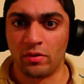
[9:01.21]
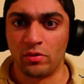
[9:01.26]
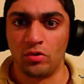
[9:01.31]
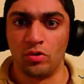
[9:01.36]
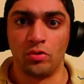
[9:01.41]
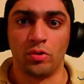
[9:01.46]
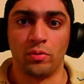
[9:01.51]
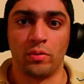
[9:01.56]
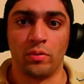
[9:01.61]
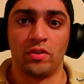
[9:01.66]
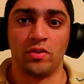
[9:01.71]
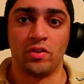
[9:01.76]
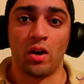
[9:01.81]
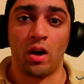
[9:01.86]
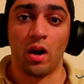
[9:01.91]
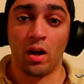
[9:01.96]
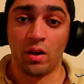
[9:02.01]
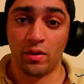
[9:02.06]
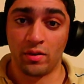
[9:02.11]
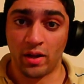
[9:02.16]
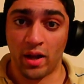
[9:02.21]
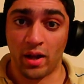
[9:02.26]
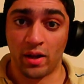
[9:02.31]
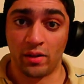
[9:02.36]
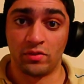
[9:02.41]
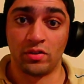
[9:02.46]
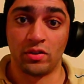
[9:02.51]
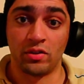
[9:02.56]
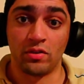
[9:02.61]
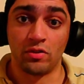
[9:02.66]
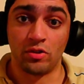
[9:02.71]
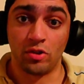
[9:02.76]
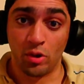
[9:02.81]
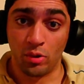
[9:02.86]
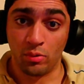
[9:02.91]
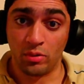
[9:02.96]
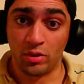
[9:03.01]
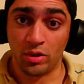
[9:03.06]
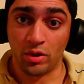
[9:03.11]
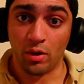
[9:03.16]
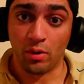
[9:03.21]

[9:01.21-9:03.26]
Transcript: due to his contacts in Tokyo.